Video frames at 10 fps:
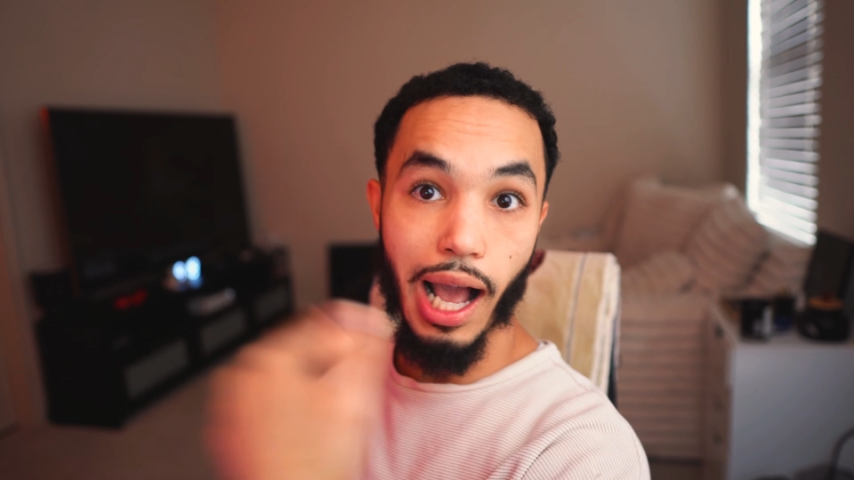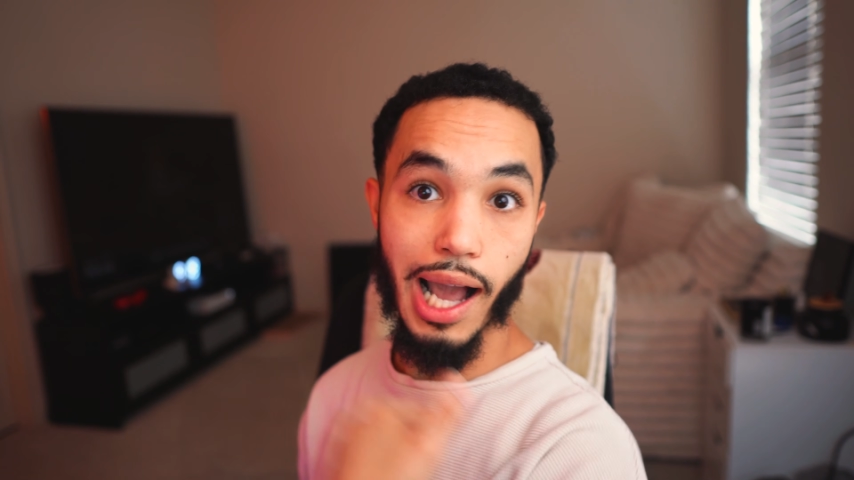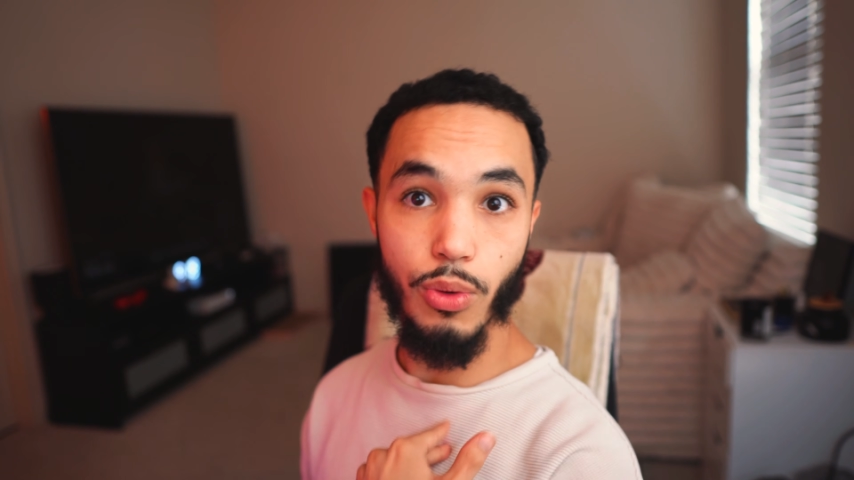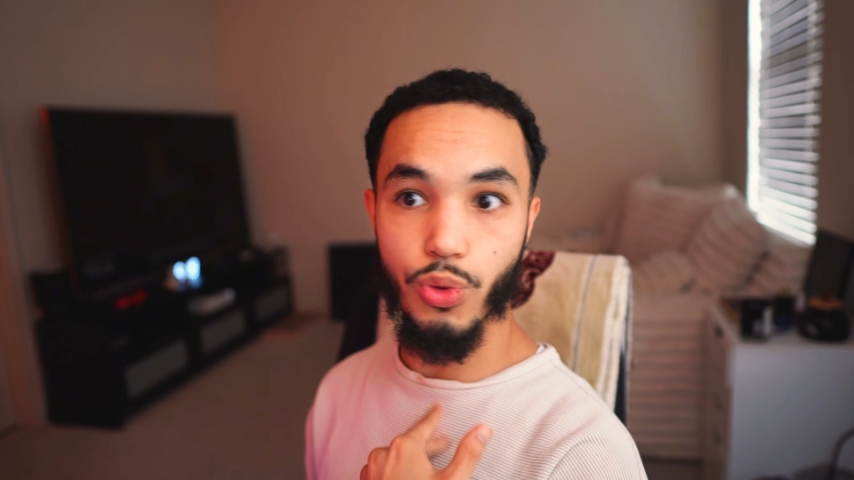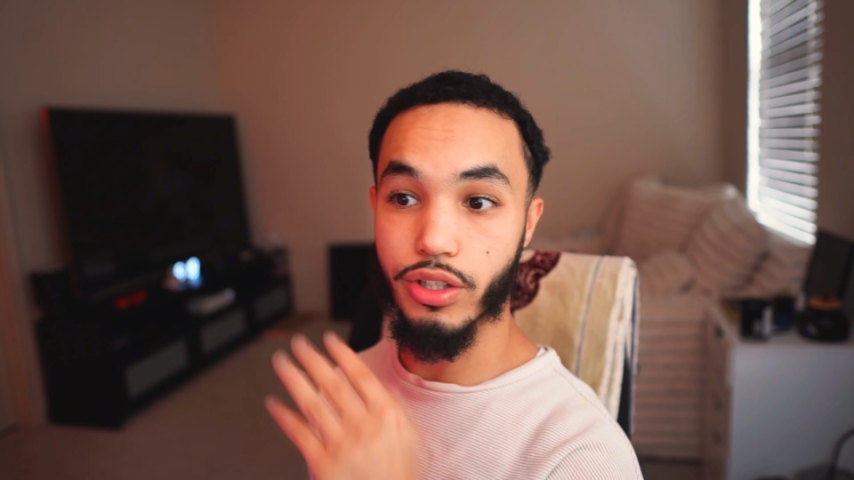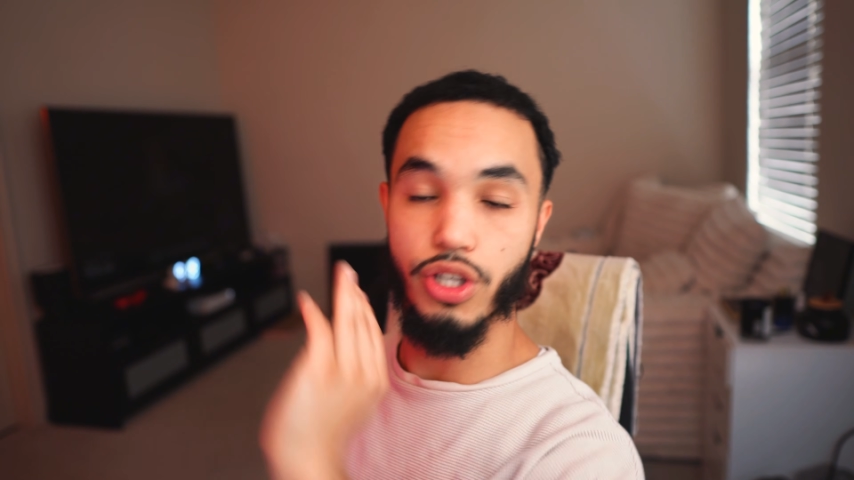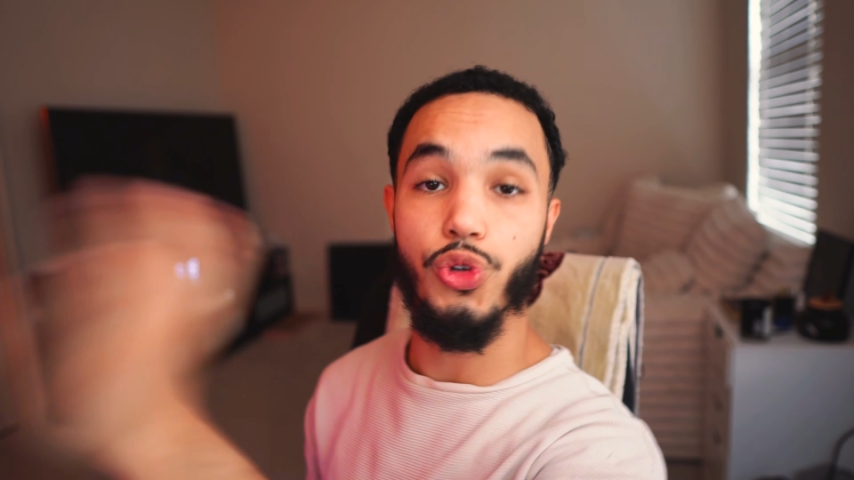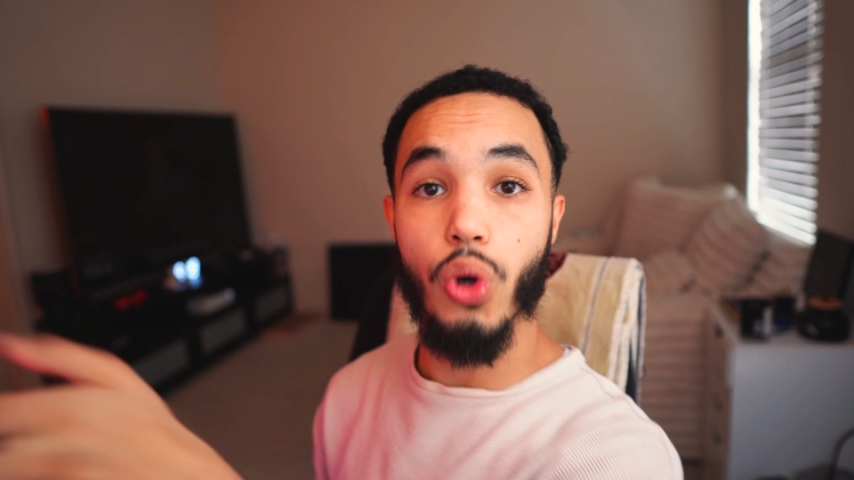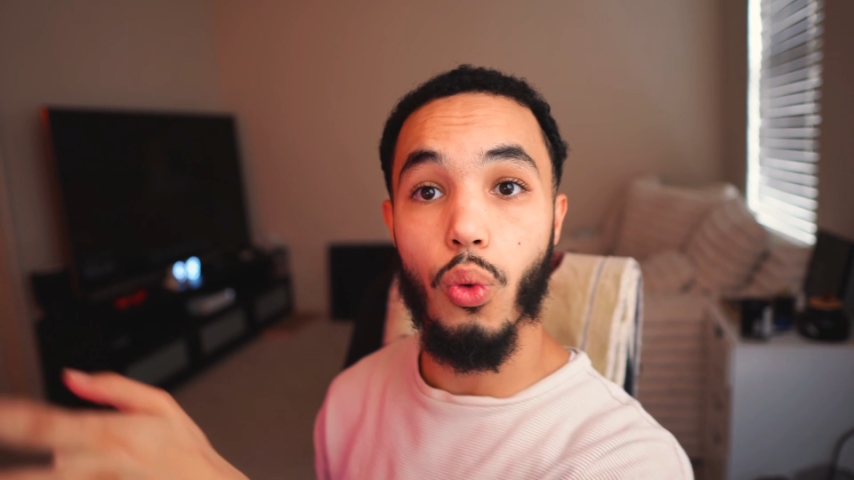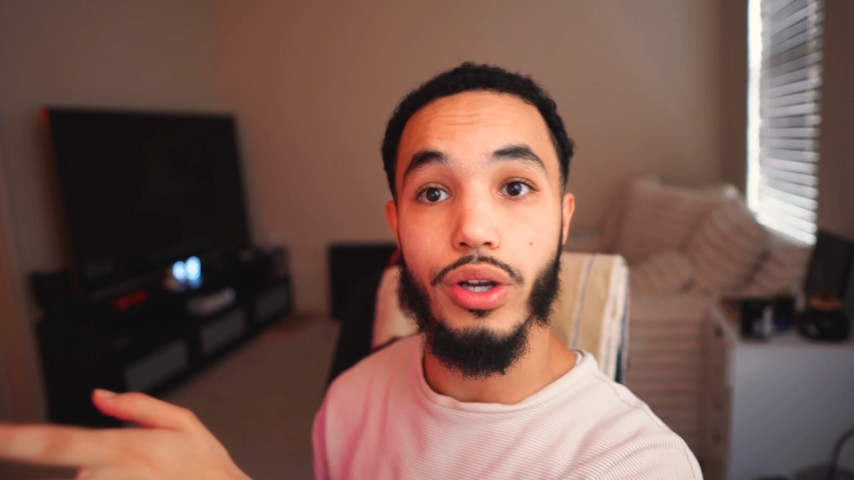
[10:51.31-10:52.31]
I would want that you
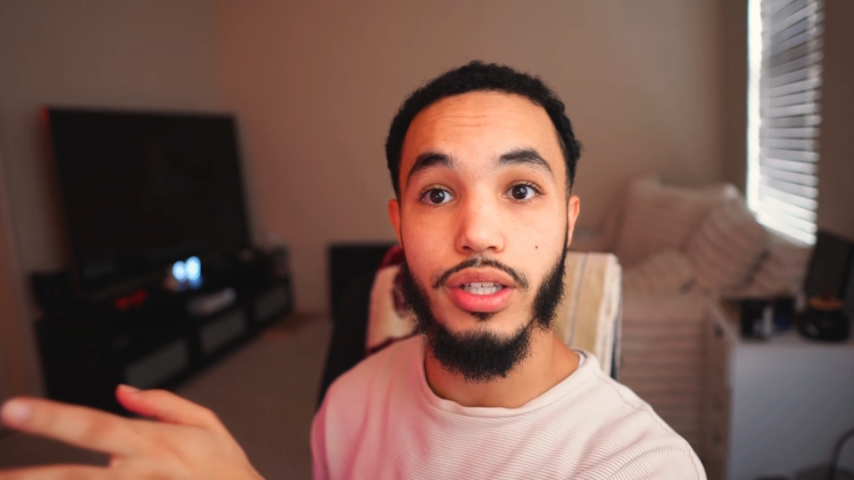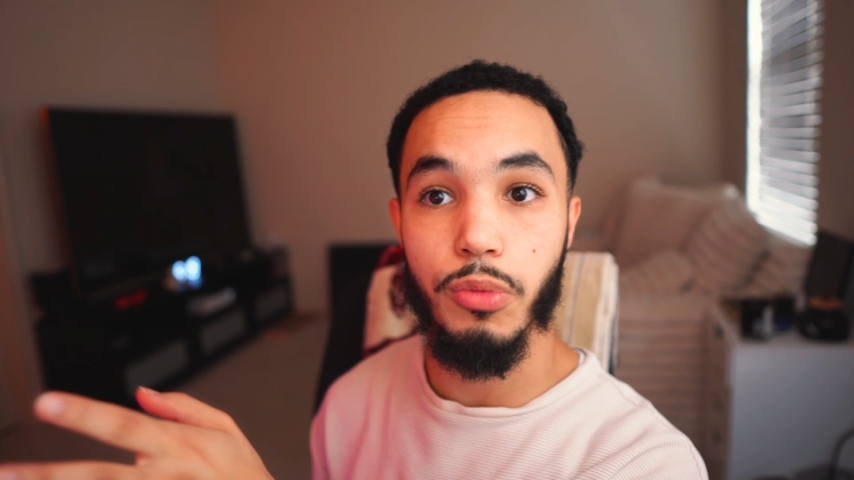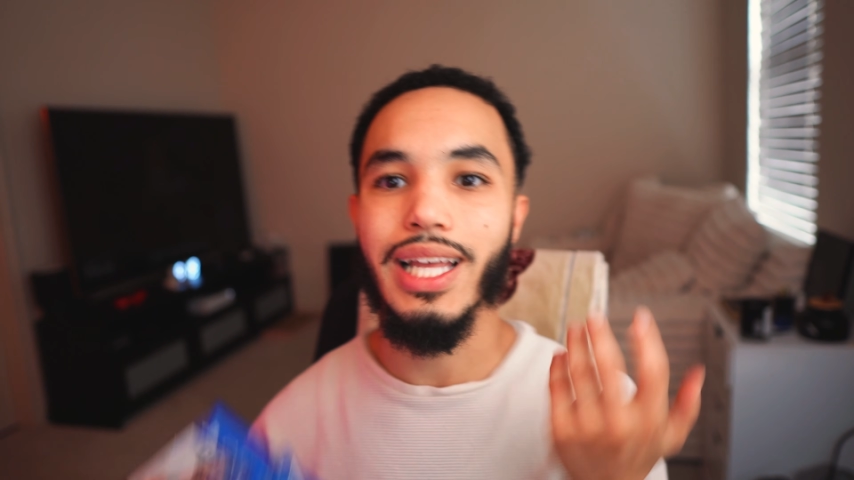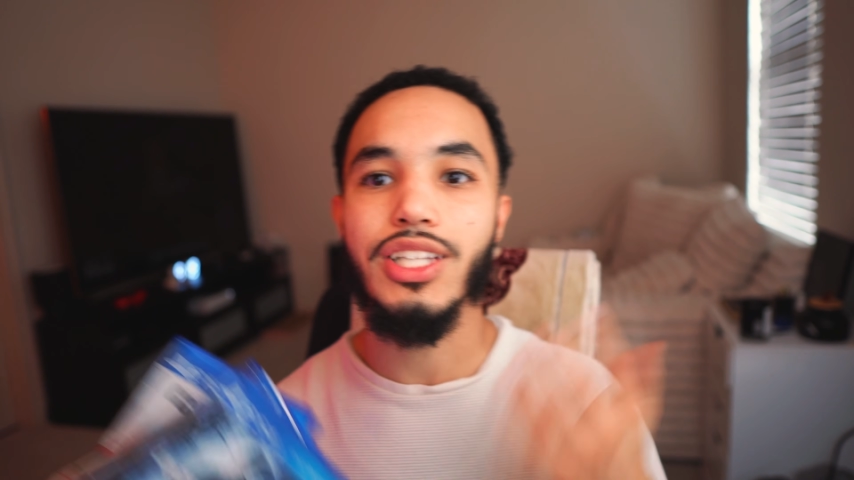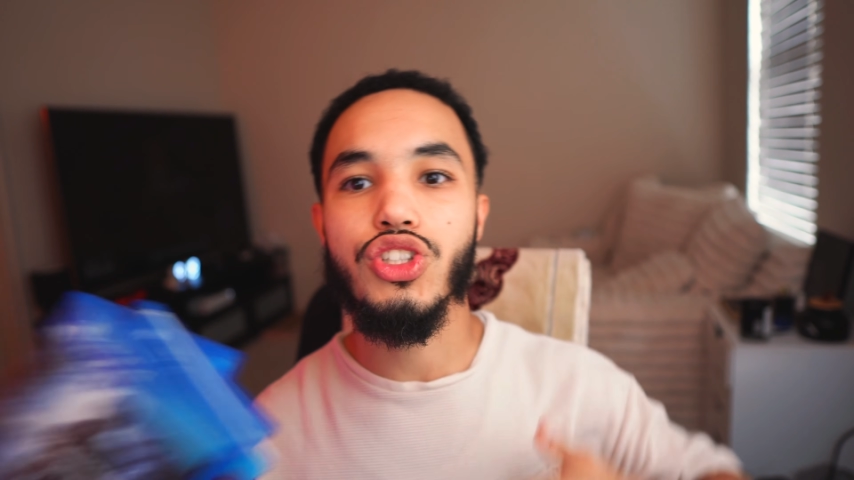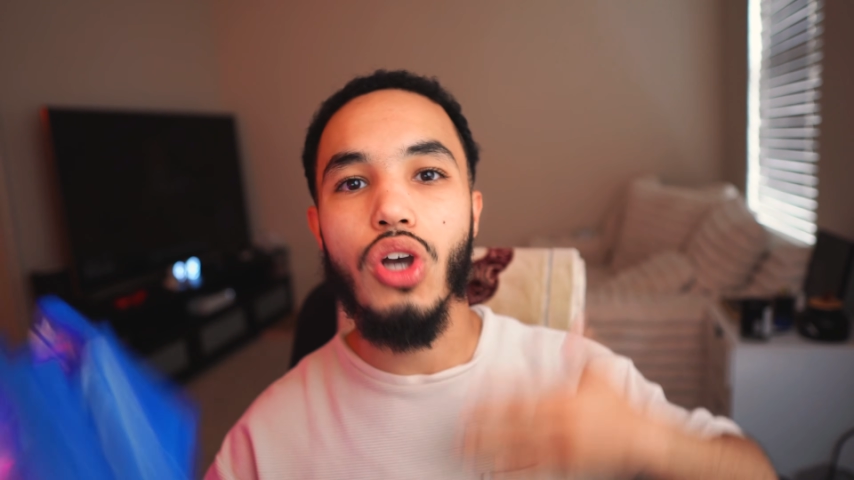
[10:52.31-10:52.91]
don't want anymore. That's